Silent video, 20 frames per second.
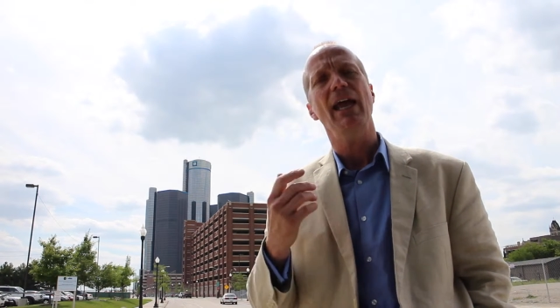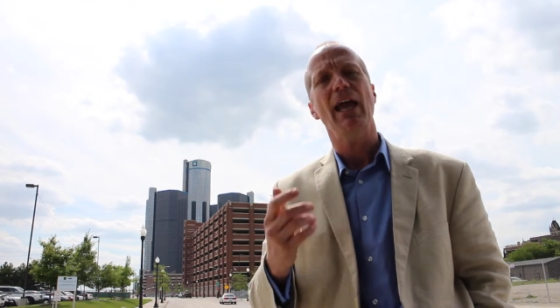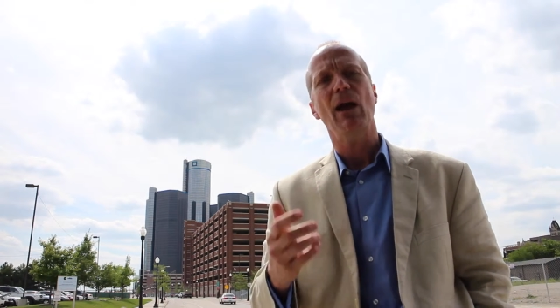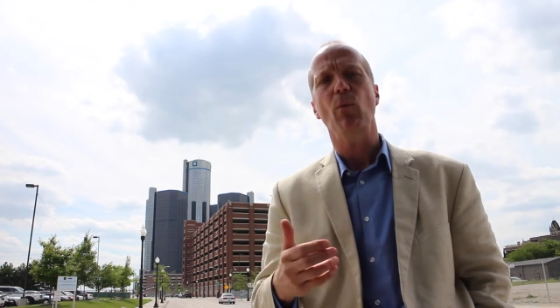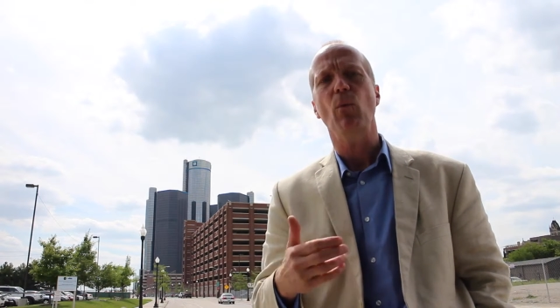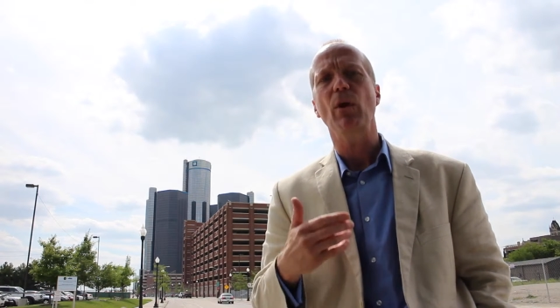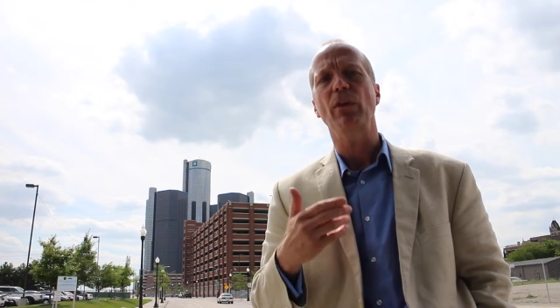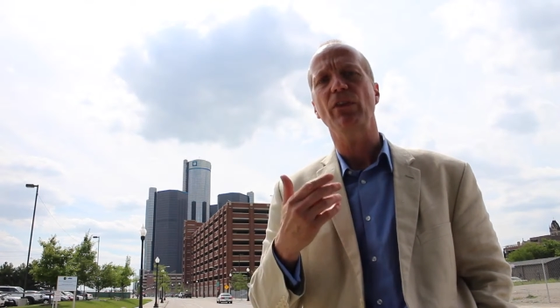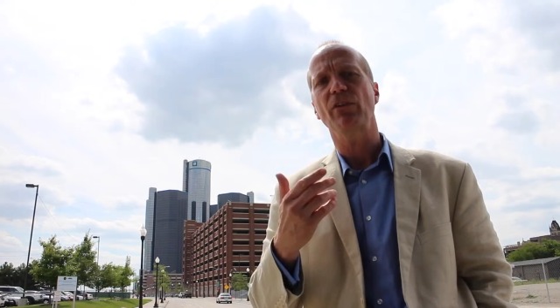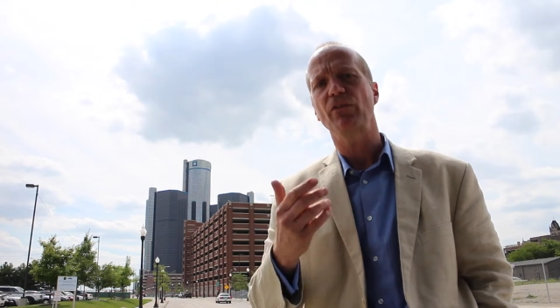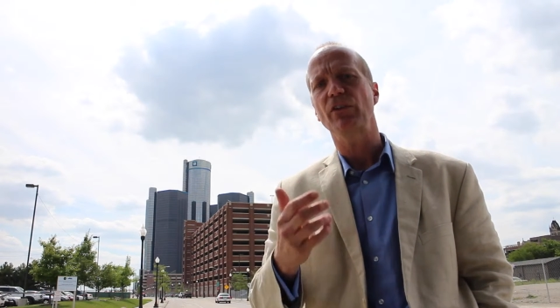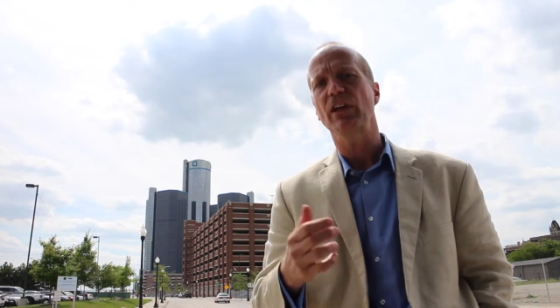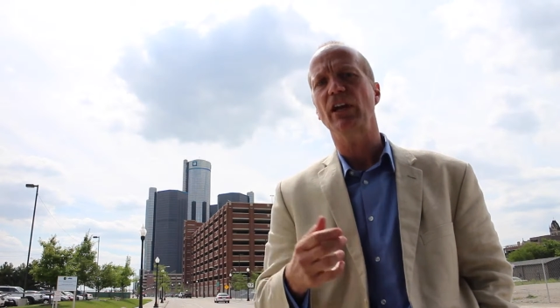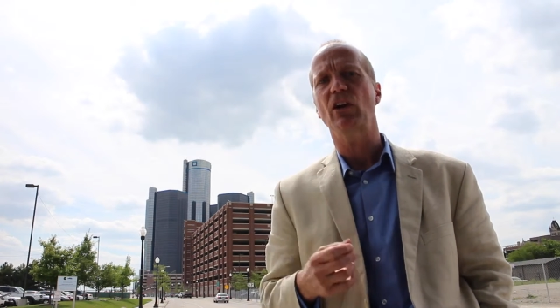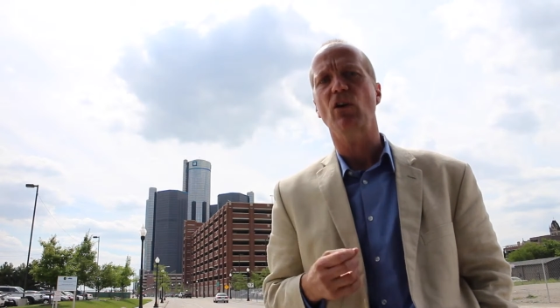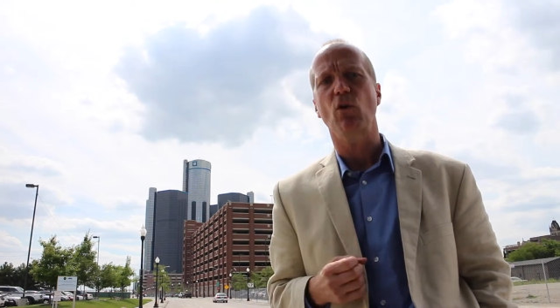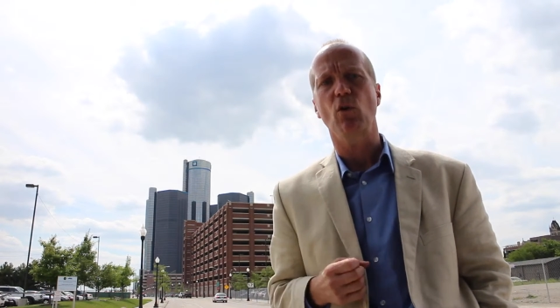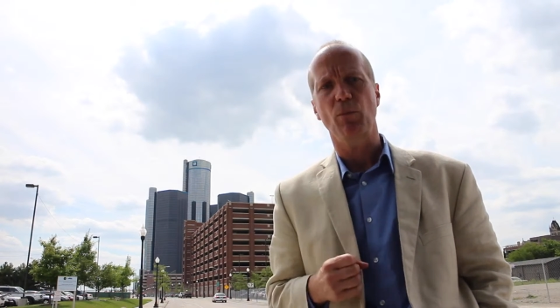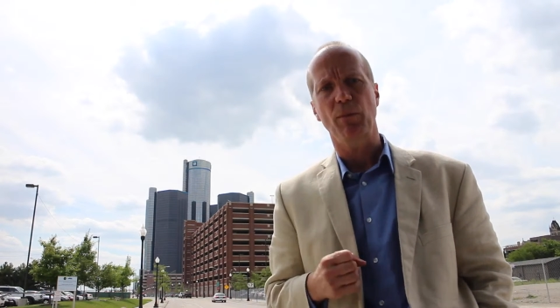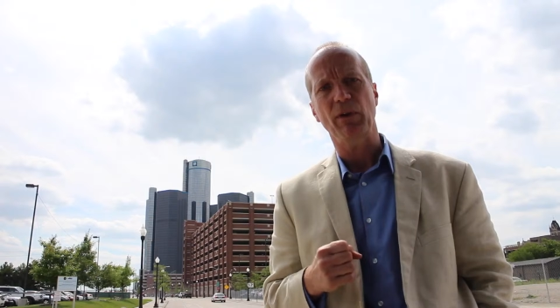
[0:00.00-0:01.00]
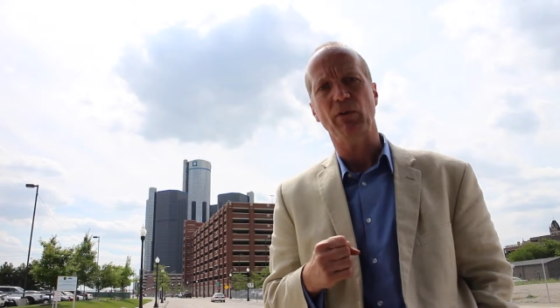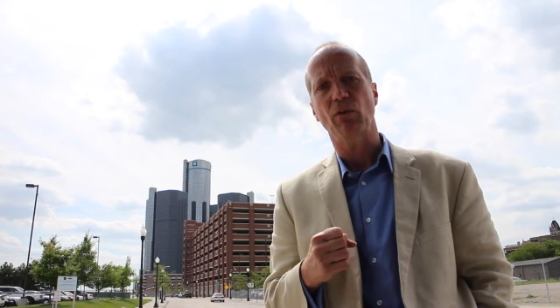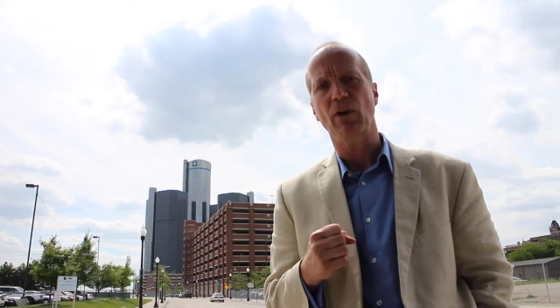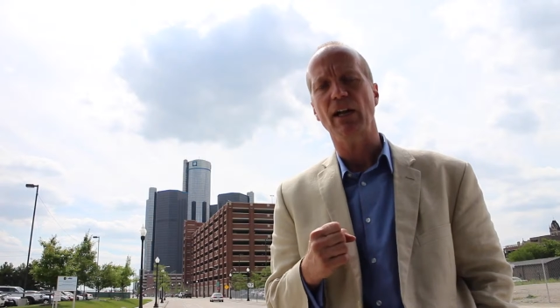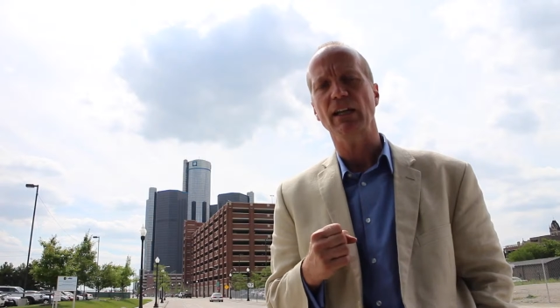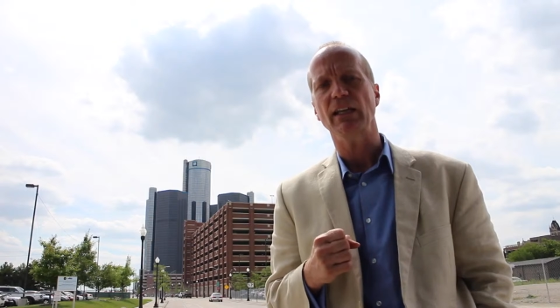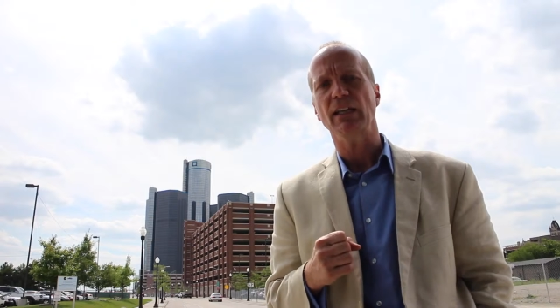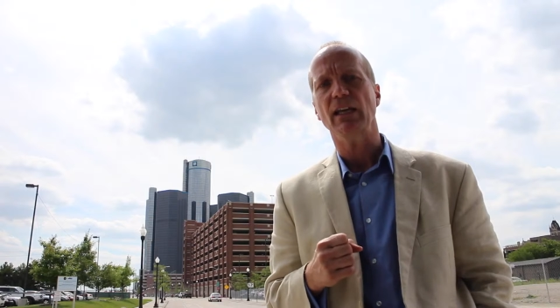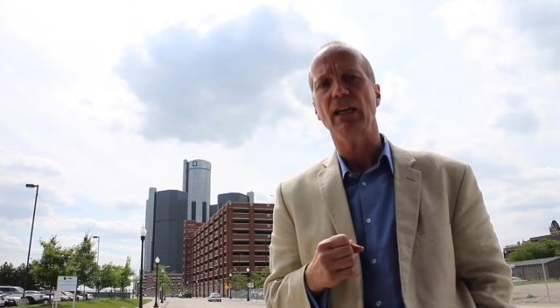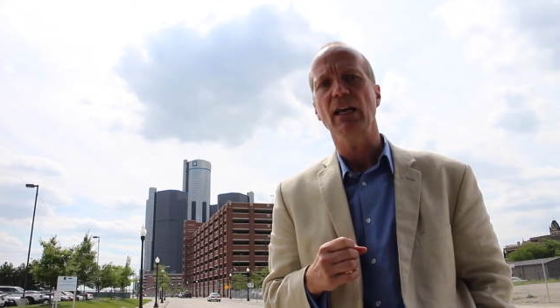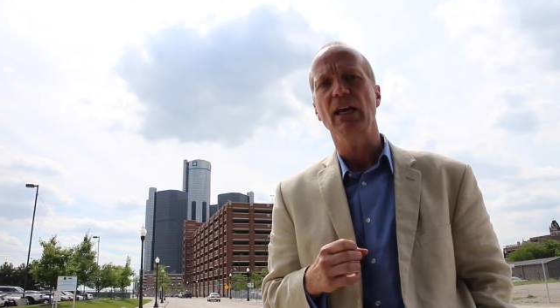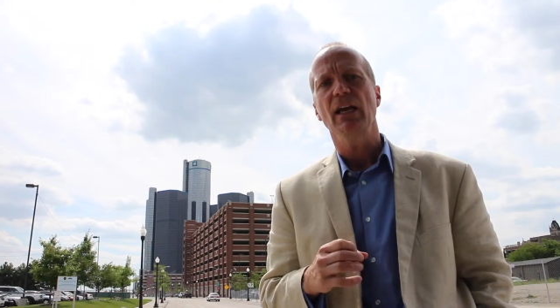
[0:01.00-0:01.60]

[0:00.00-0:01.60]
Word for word: and when the vehicle will be ready?